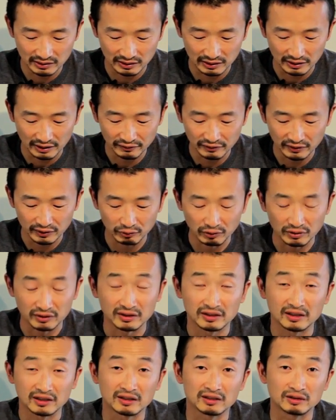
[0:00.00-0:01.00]
definitely want to
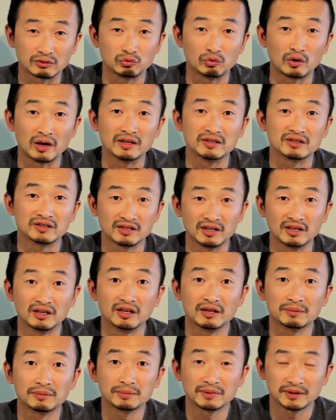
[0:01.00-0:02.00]
get the right
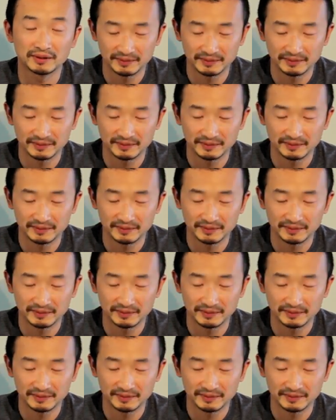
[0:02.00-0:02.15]
setup